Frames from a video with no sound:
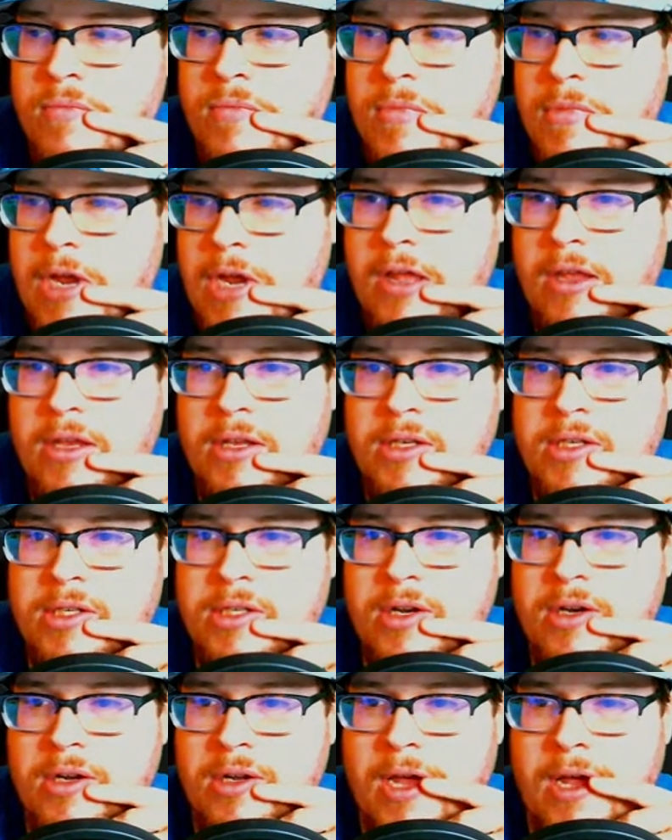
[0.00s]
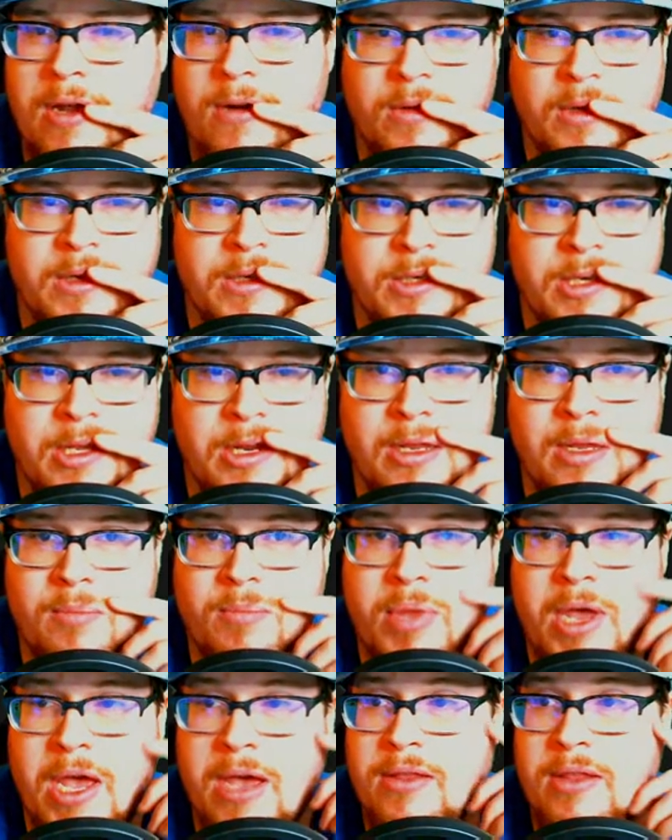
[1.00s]
Not like it's going to... I don't think it's going to
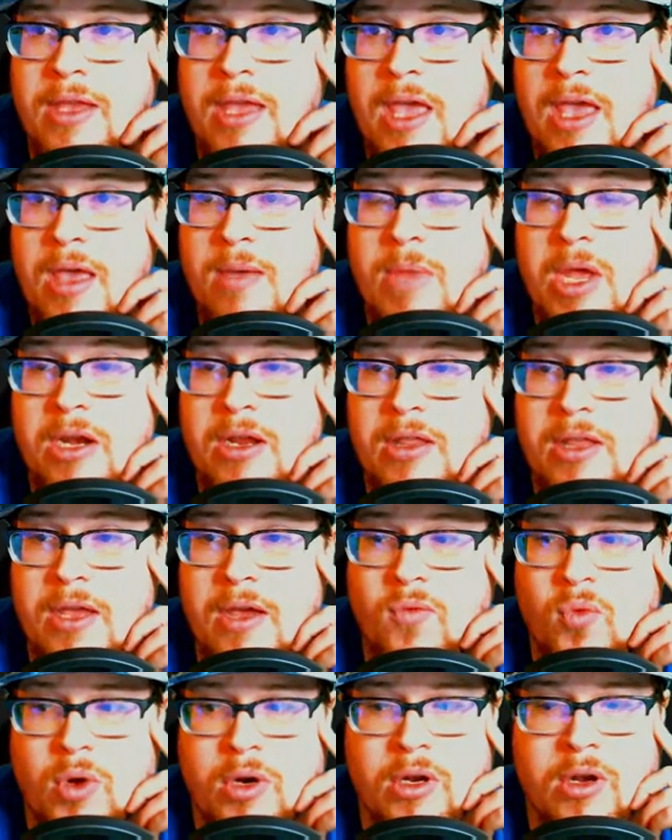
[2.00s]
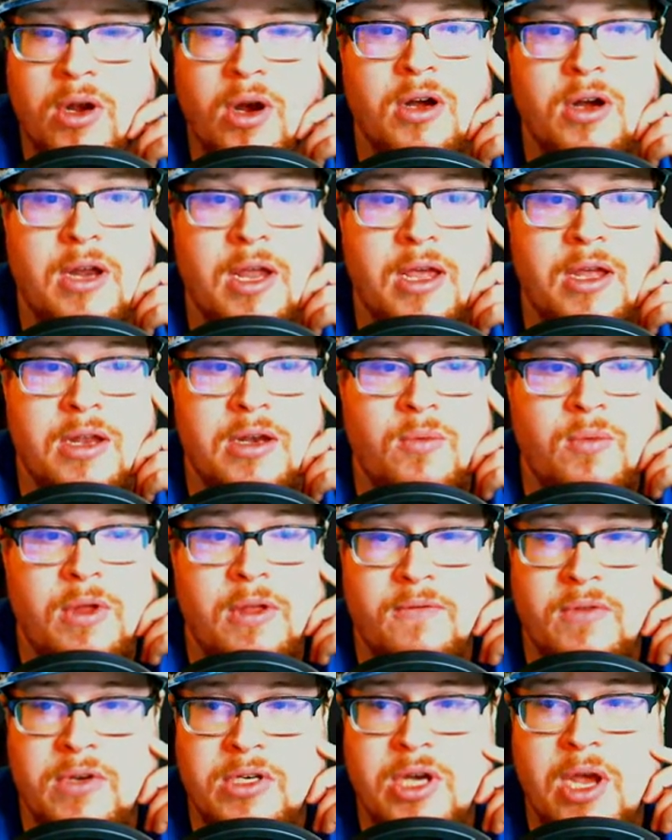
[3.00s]
impact the game any. They have one card in hand and we
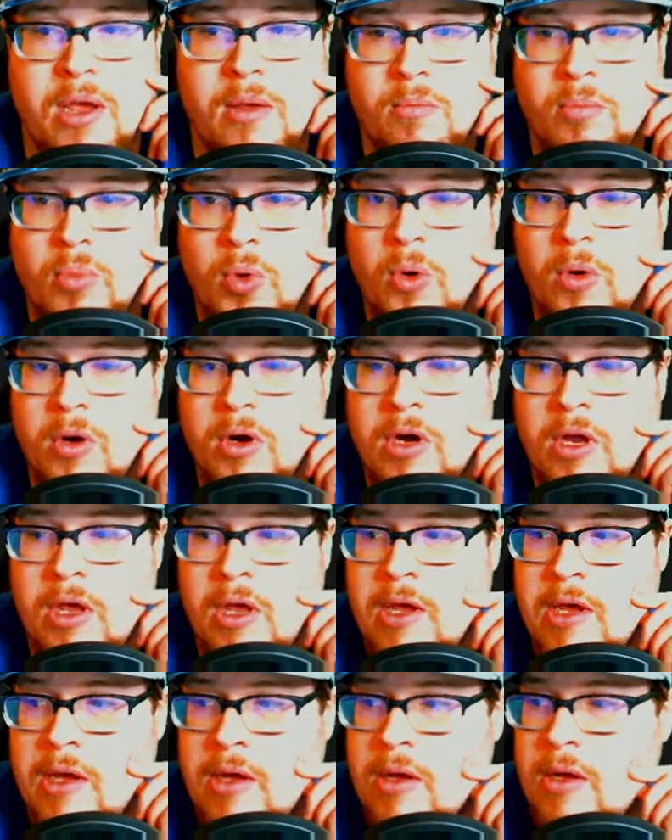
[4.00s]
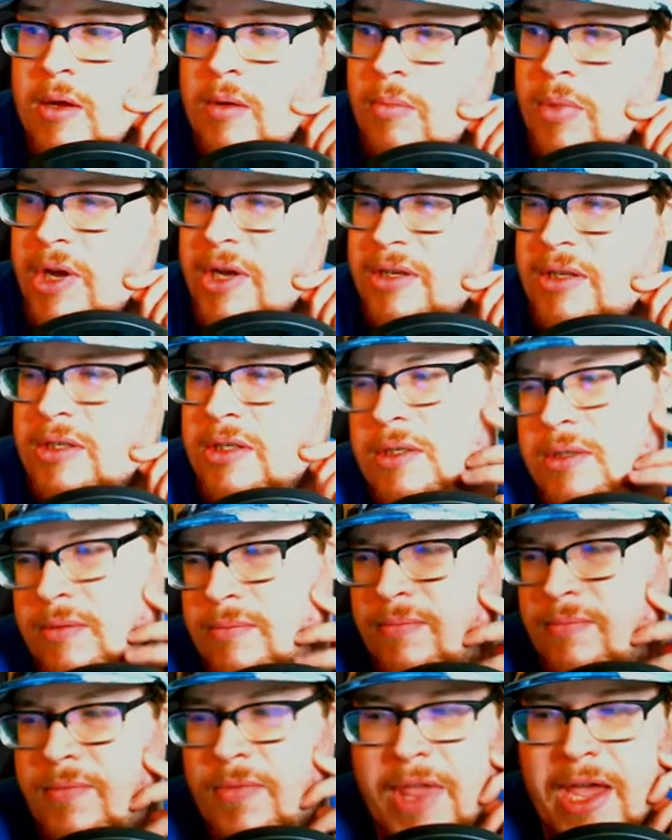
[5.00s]
have a giant board. But
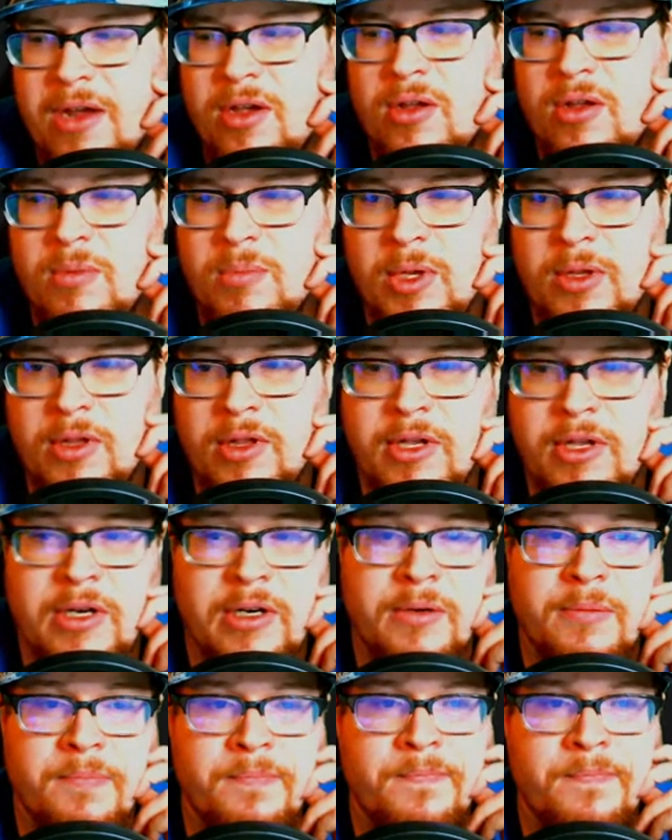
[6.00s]
that could have been cleaner.